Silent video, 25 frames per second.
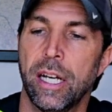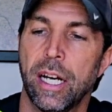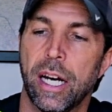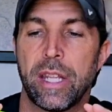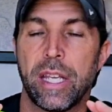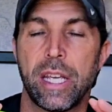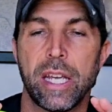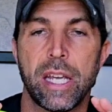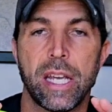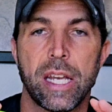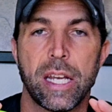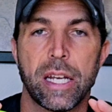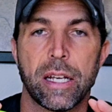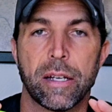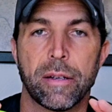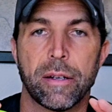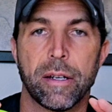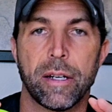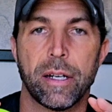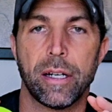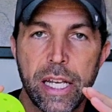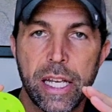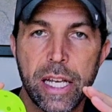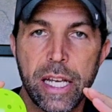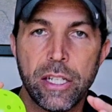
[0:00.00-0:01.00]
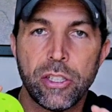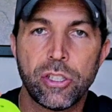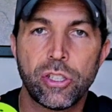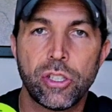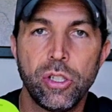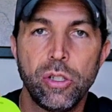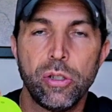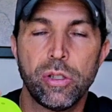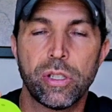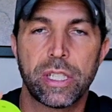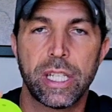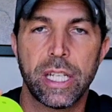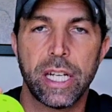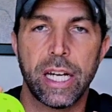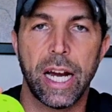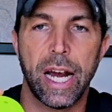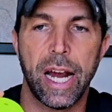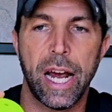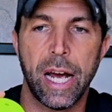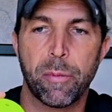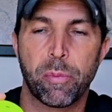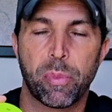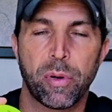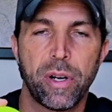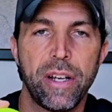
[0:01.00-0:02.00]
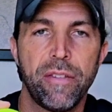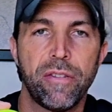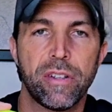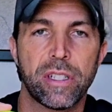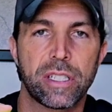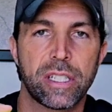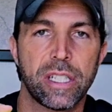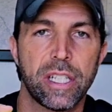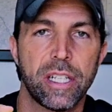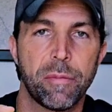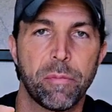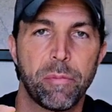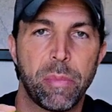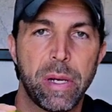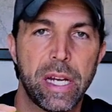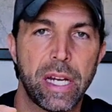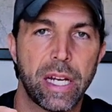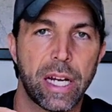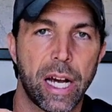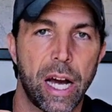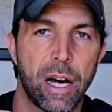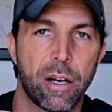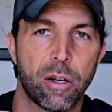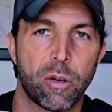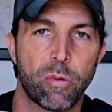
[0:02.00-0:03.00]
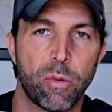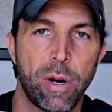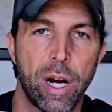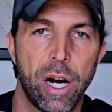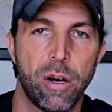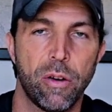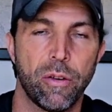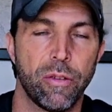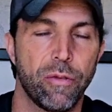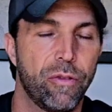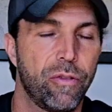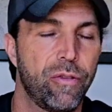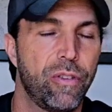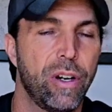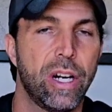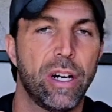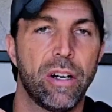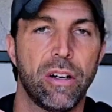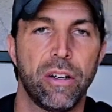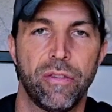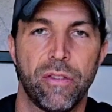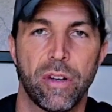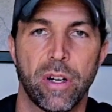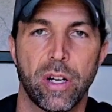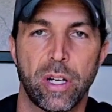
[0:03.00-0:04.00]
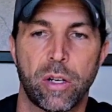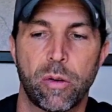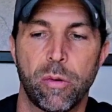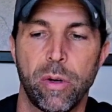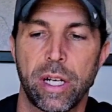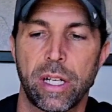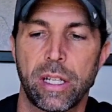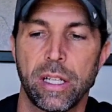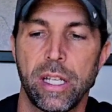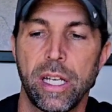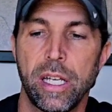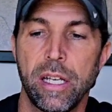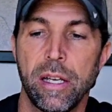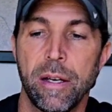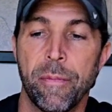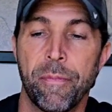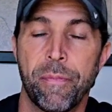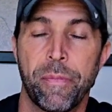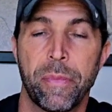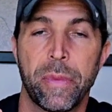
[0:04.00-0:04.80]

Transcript: The issues that it had previously, being out around very, very quickly,